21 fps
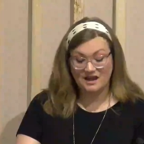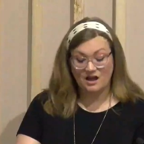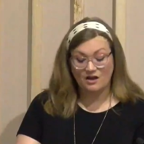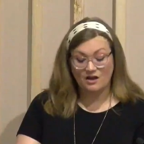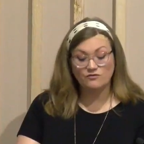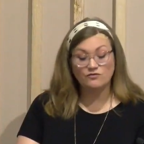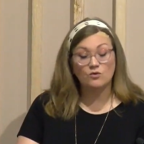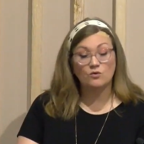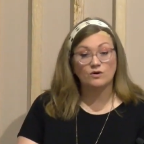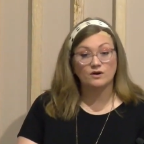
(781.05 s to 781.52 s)
a
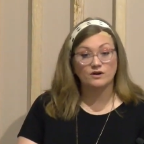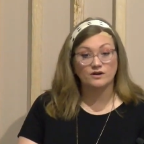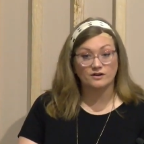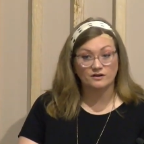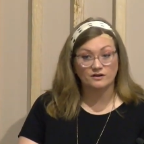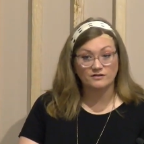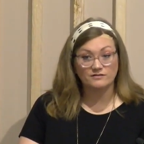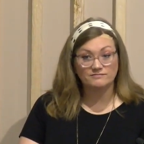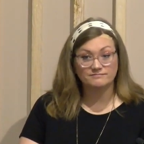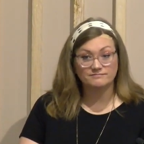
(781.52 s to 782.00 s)

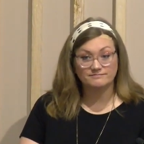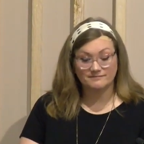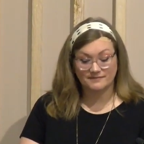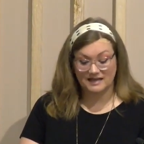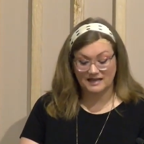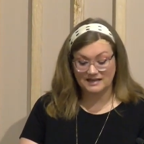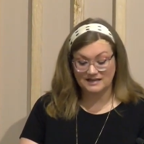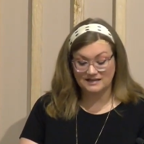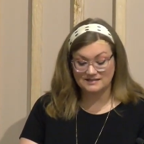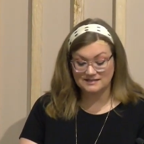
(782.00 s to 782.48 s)
foreigner,
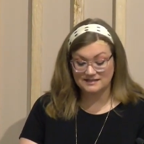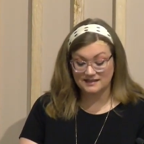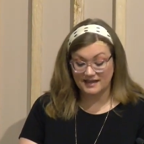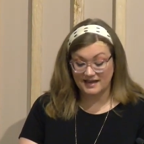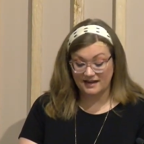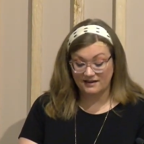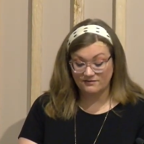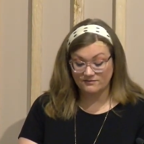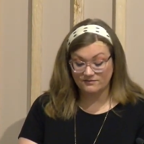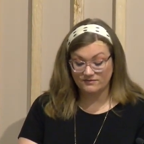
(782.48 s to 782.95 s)
a
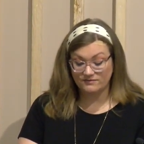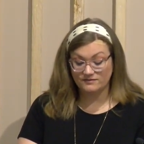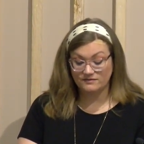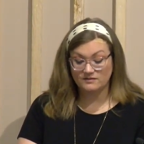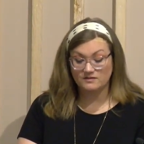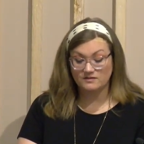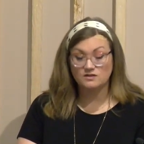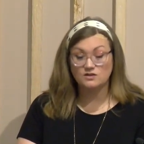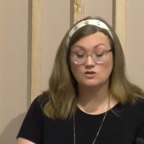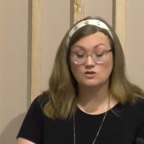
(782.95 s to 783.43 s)
slave,
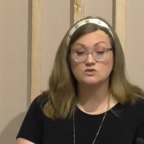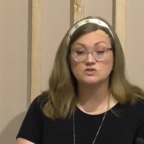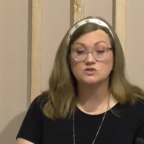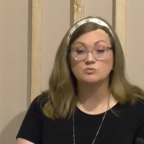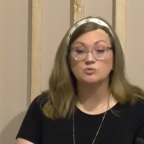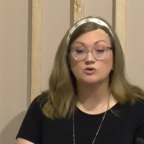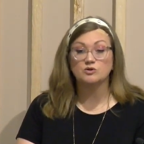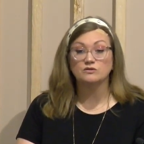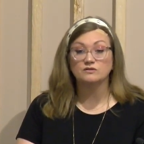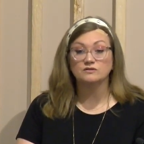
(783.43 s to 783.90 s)

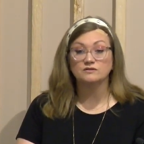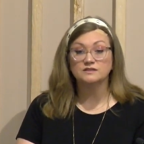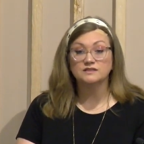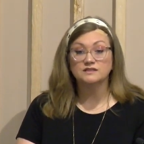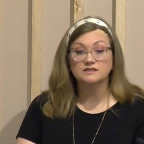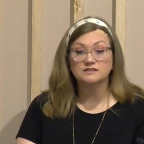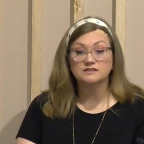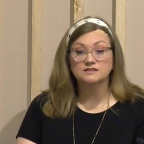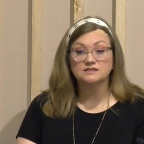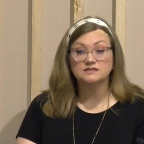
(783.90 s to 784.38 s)
usable,
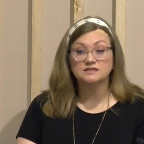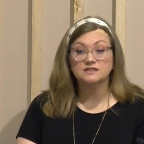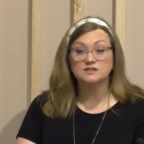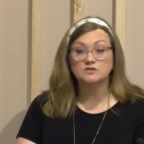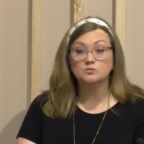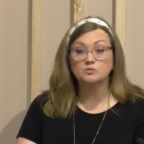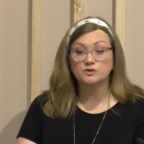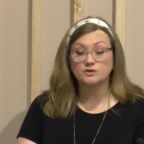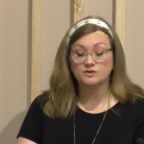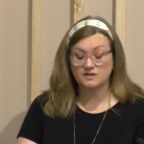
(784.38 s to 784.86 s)

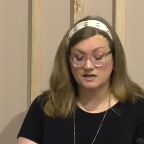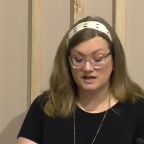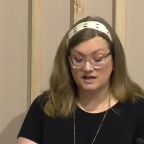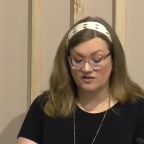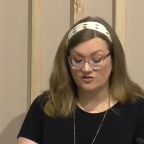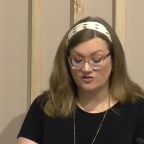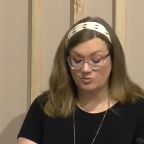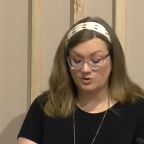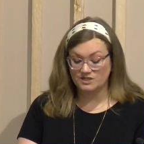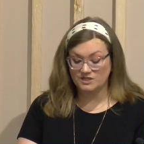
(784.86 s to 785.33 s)
unworthy
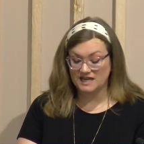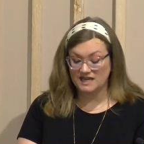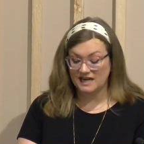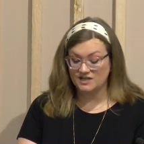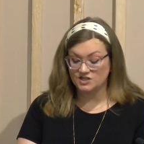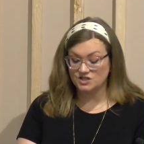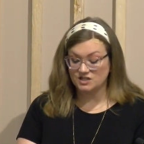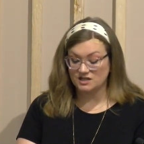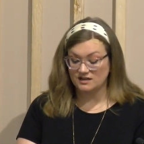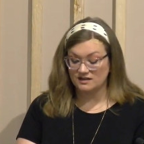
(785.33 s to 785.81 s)
of
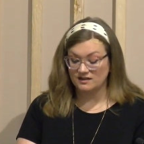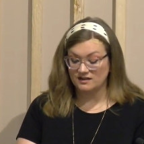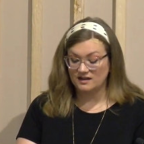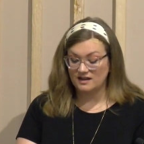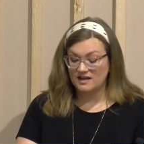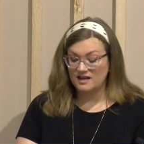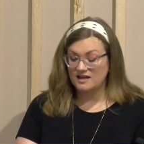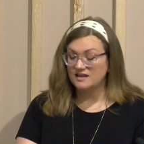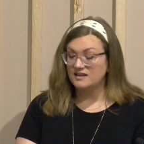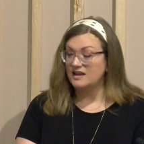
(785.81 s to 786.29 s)
protection,
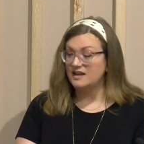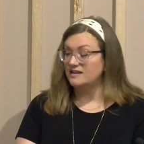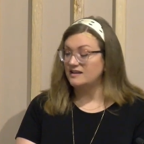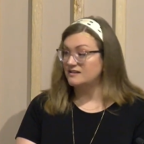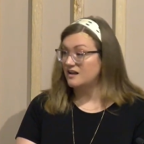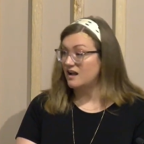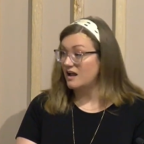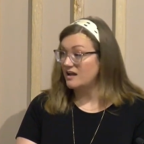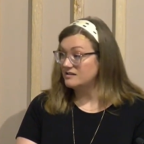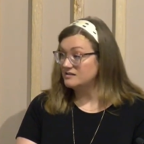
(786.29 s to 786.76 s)
yet
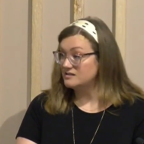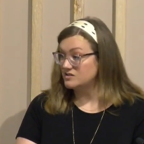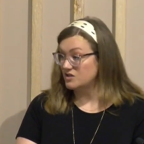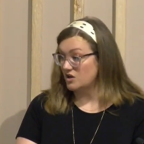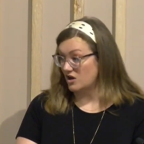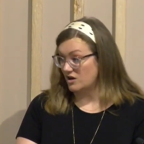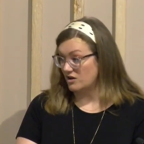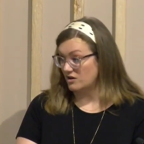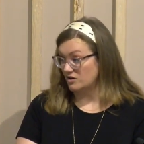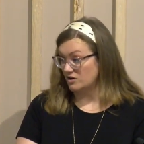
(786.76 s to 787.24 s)
God
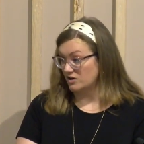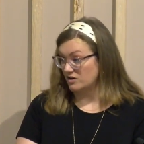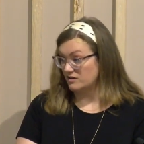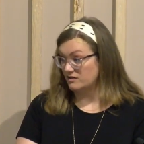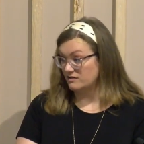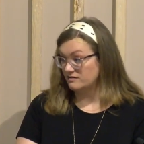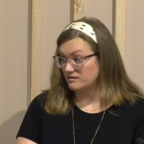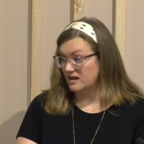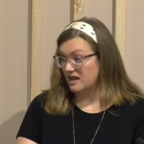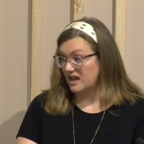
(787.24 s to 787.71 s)
saw her
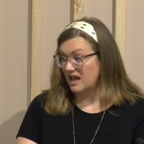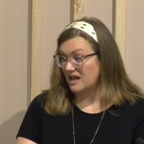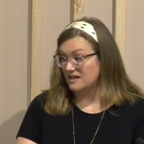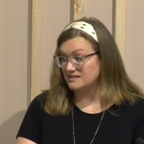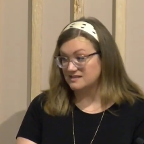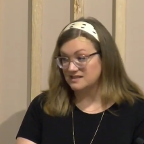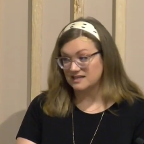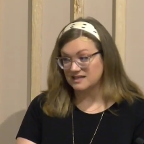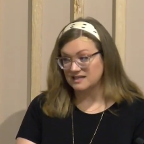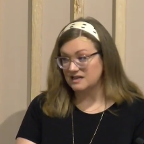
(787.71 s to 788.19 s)

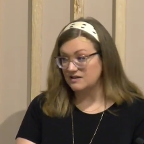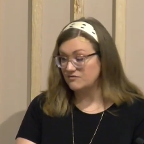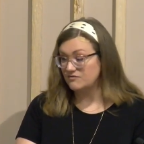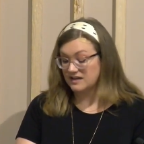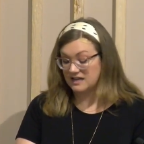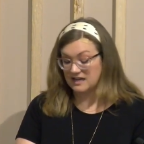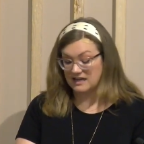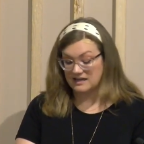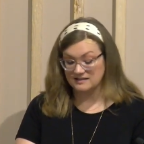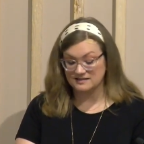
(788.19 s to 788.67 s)
as
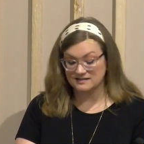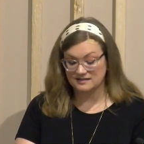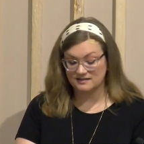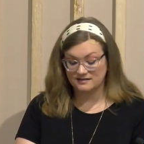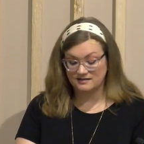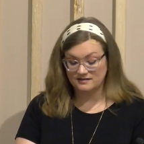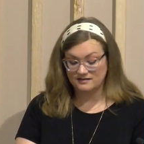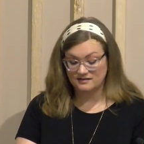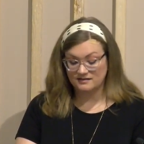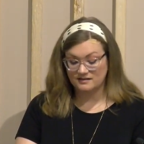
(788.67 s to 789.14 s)
significant,
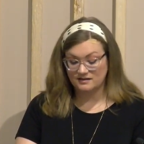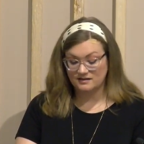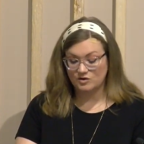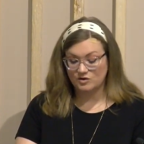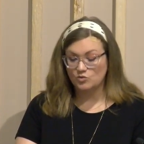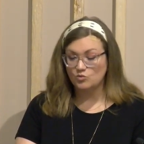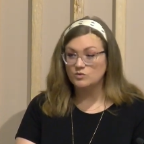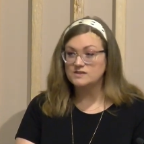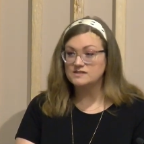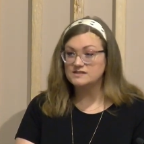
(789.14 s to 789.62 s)

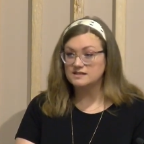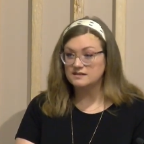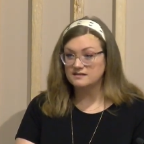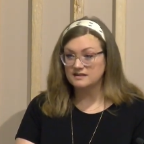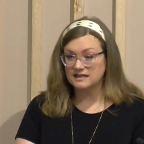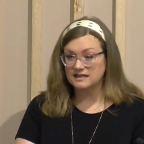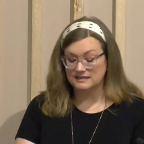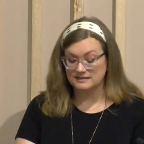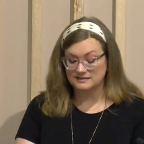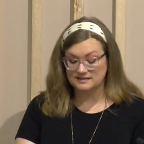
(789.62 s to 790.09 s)

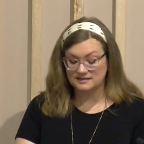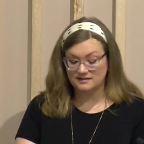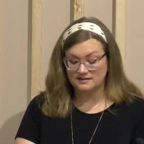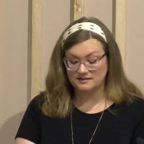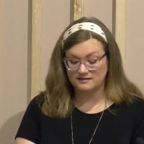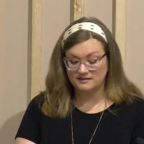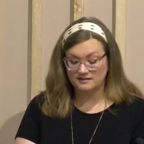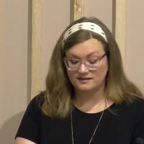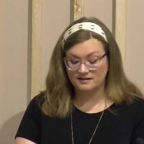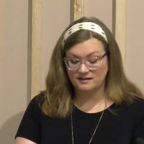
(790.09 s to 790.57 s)
resilient,
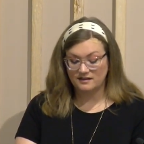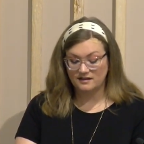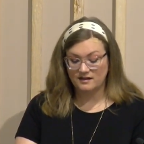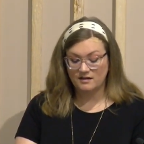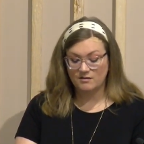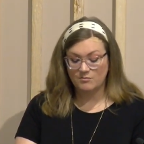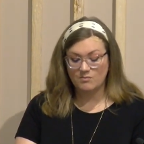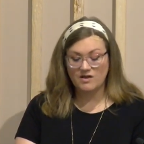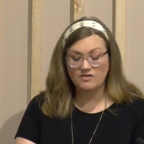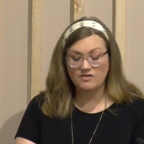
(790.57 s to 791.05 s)

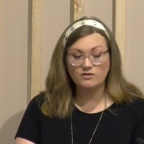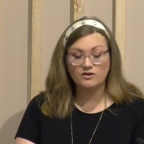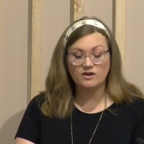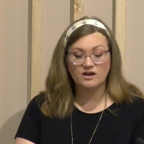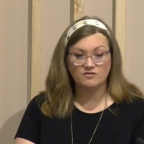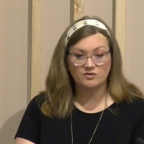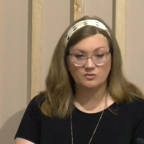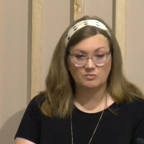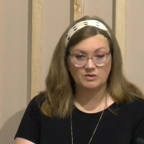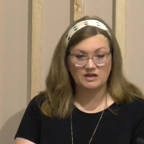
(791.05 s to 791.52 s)
mother
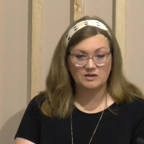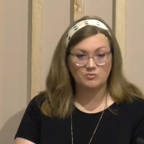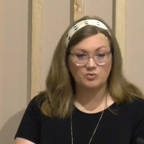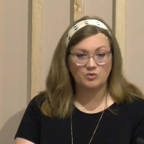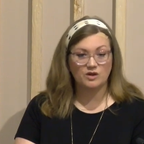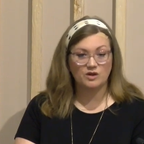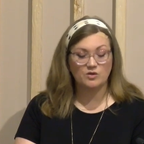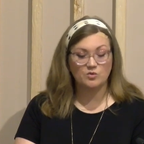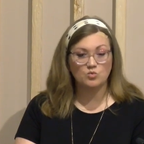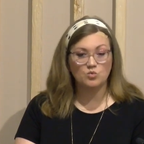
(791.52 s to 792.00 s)
of a
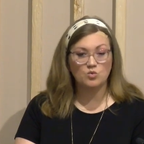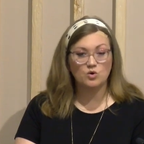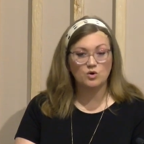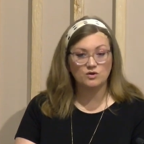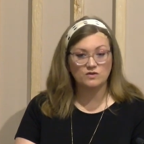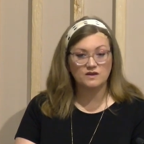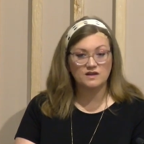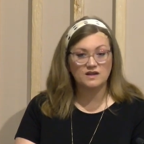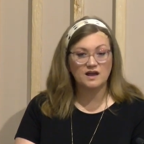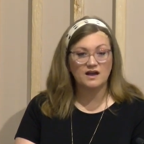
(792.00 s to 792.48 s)
people, and
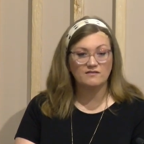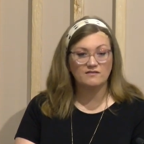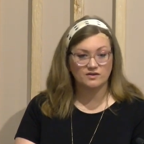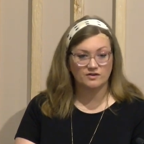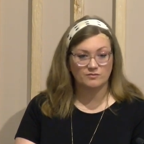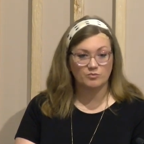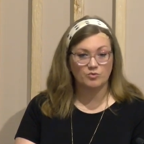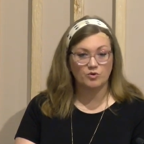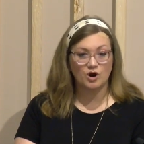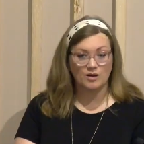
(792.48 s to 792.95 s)
worthy of
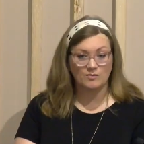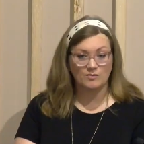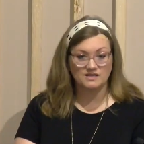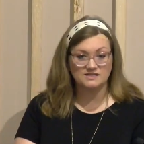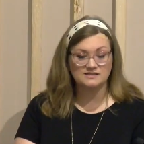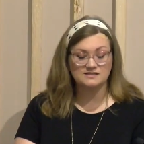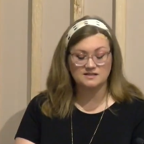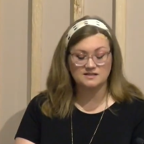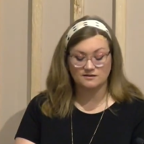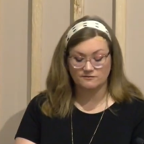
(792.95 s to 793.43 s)
a
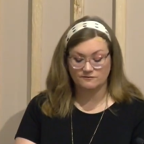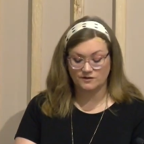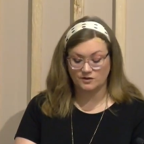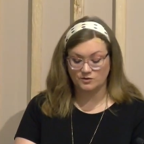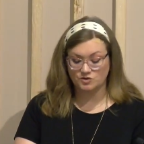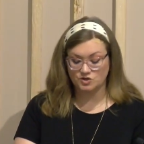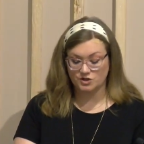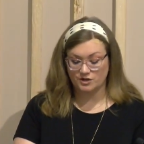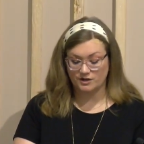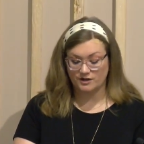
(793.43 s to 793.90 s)
promised
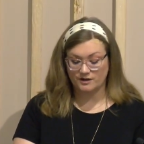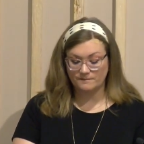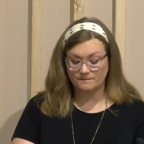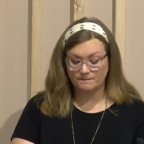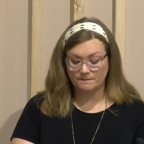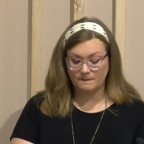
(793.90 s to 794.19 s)
future.